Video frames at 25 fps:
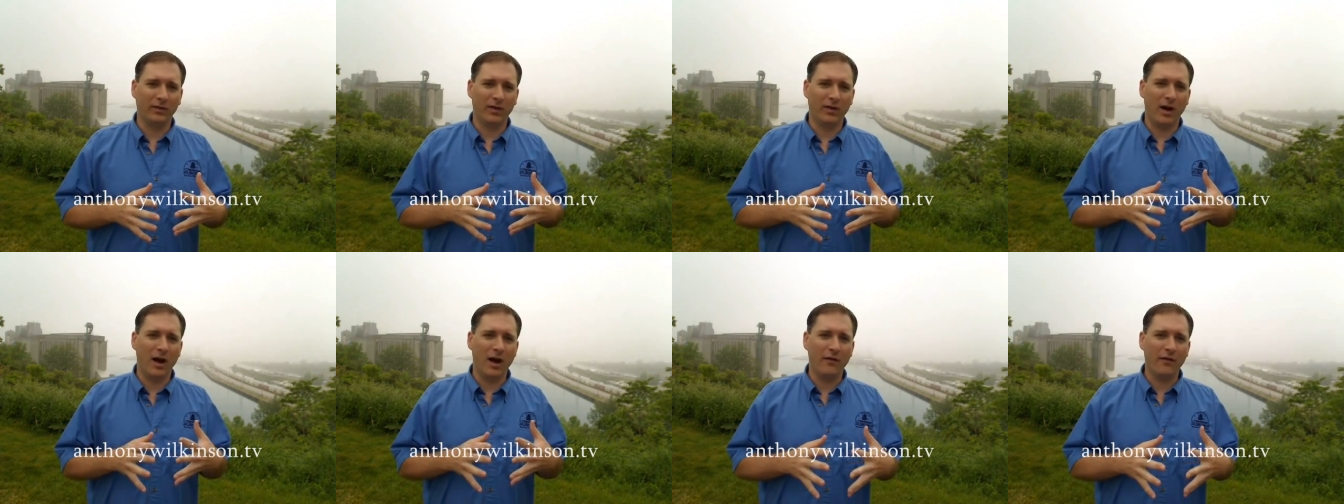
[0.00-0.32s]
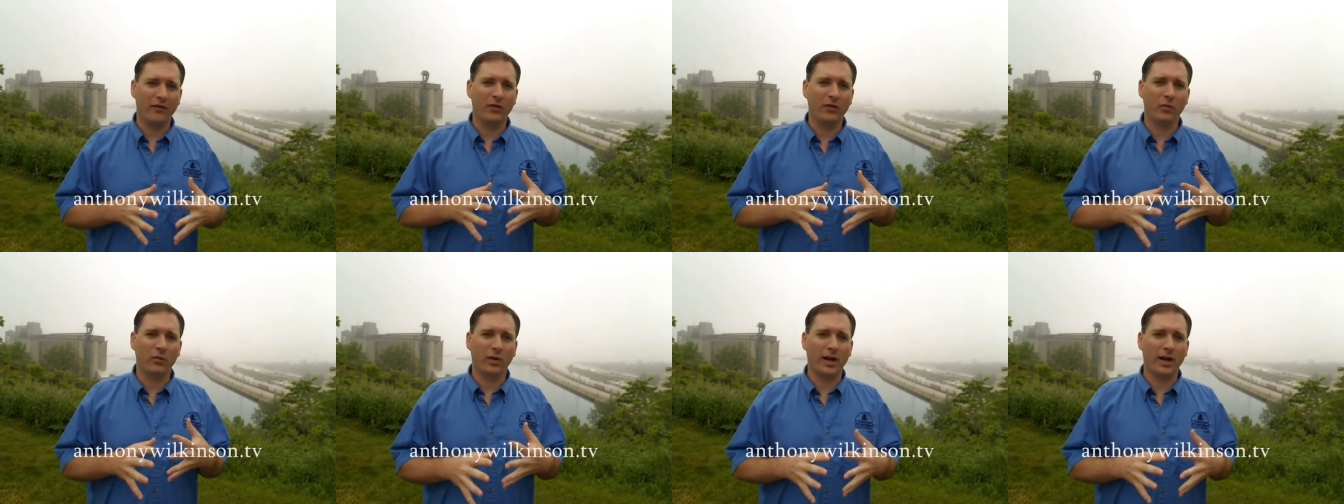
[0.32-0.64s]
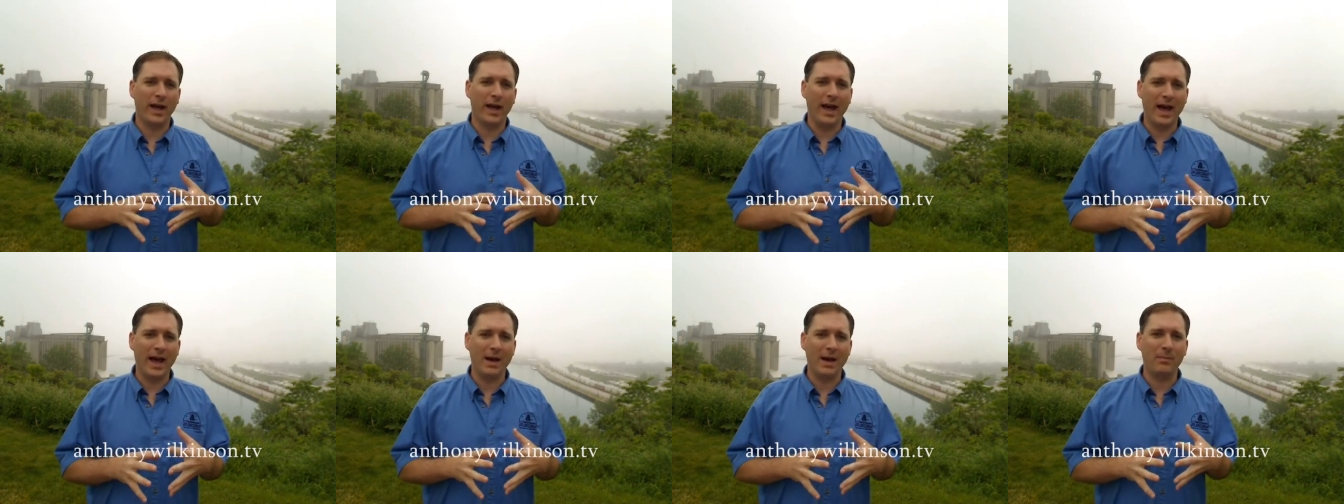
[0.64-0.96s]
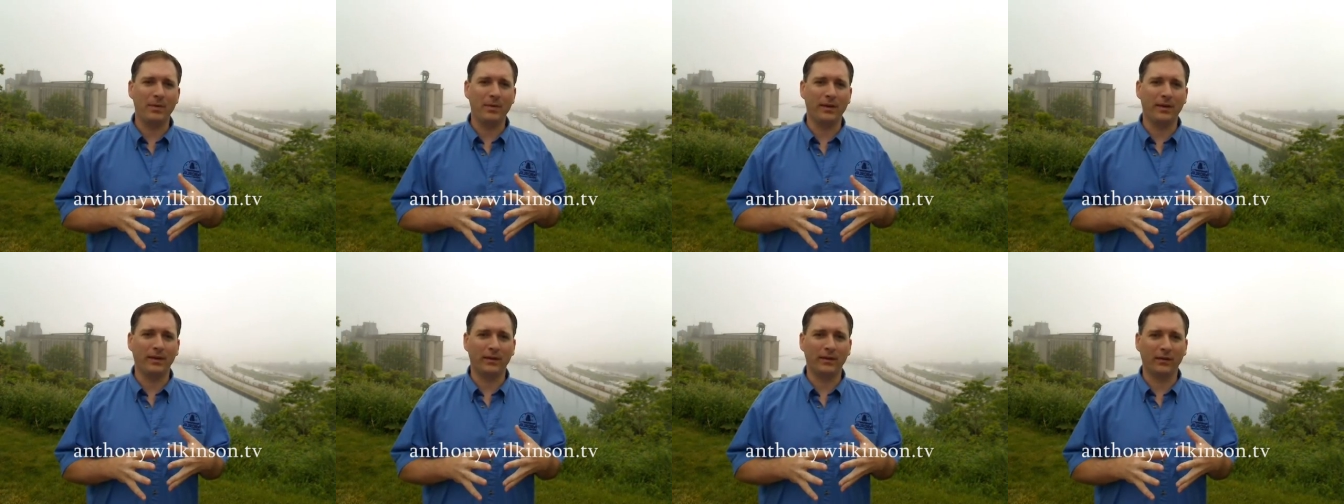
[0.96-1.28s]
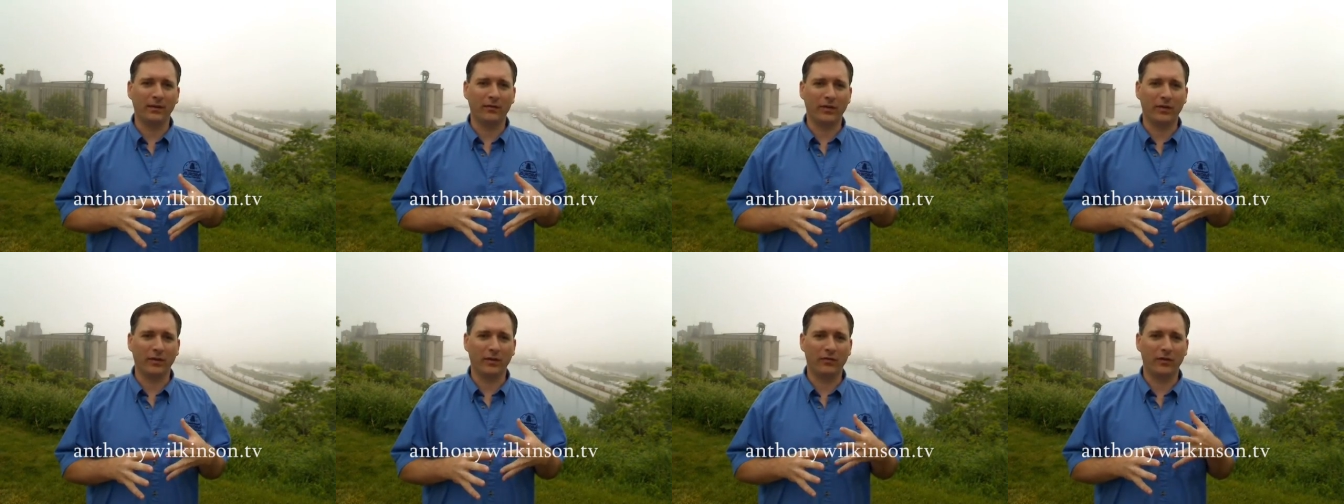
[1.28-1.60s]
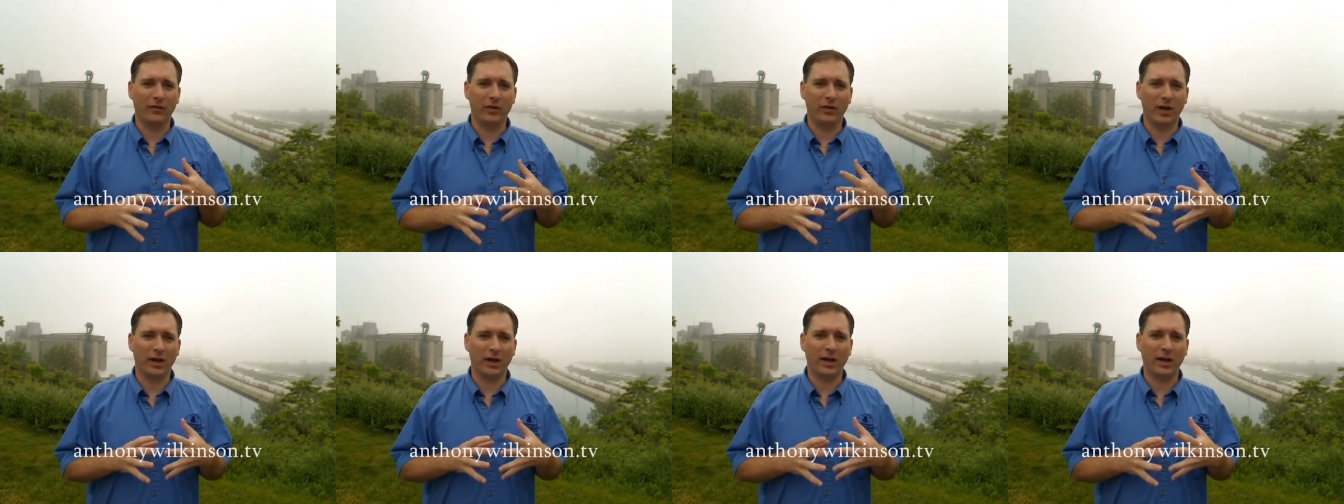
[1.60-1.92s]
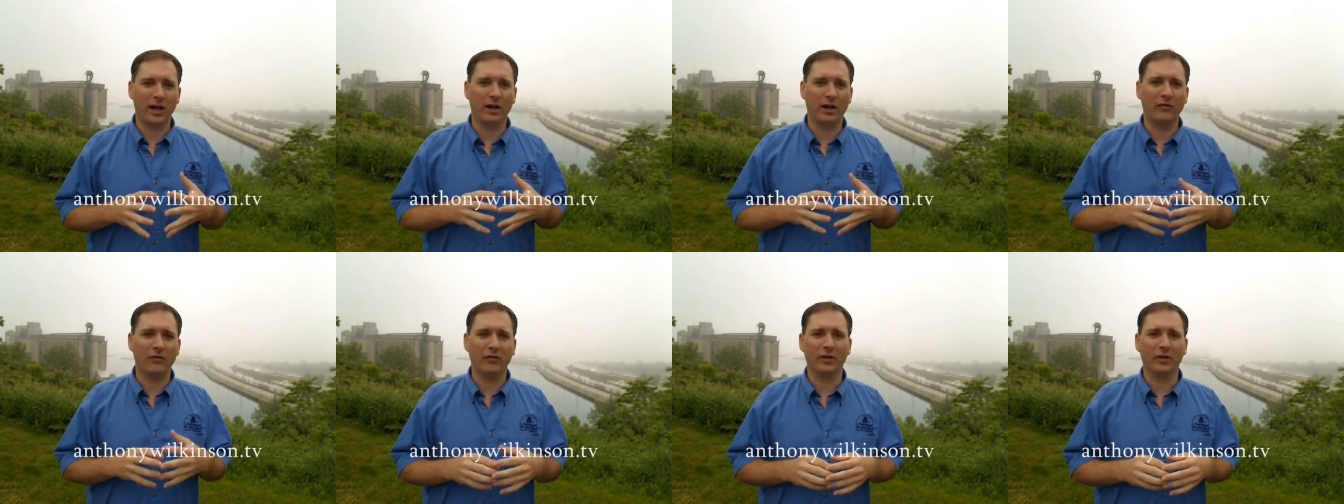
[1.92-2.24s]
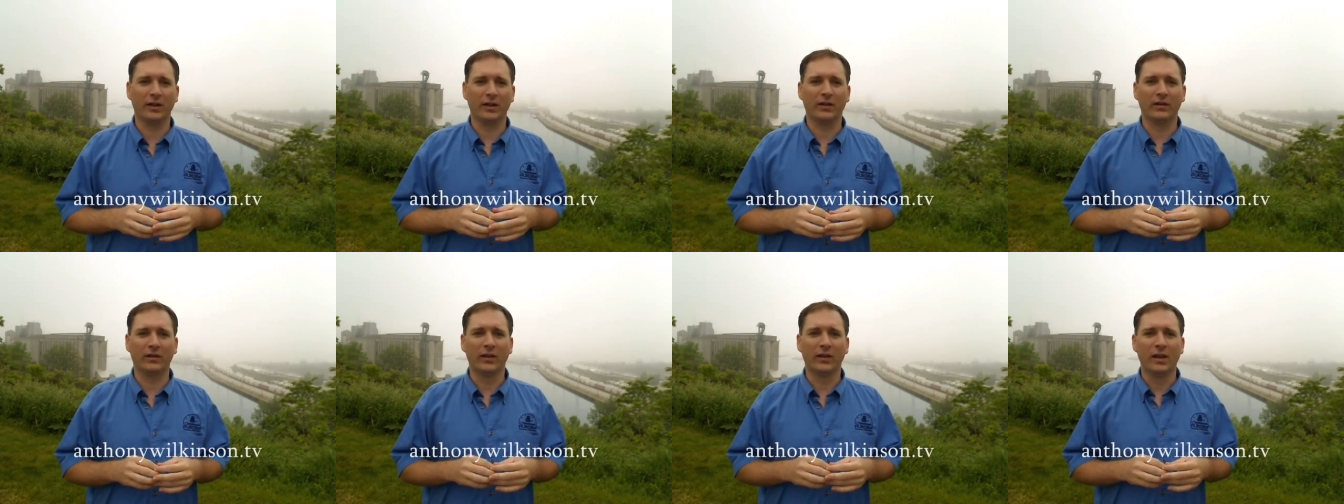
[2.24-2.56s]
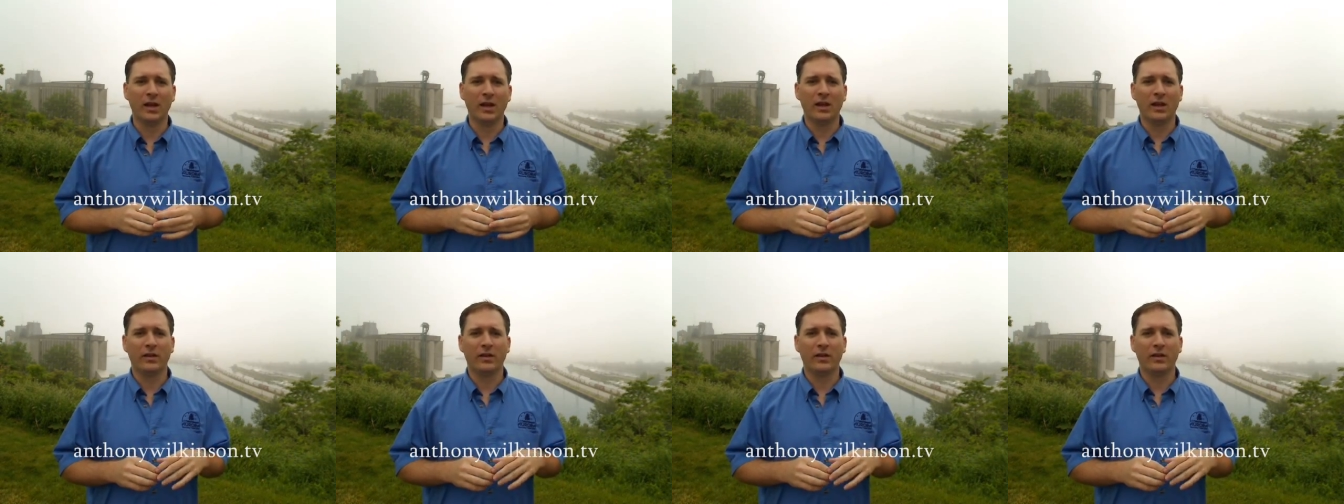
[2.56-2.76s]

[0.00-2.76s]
often what happens if, if they're not careful is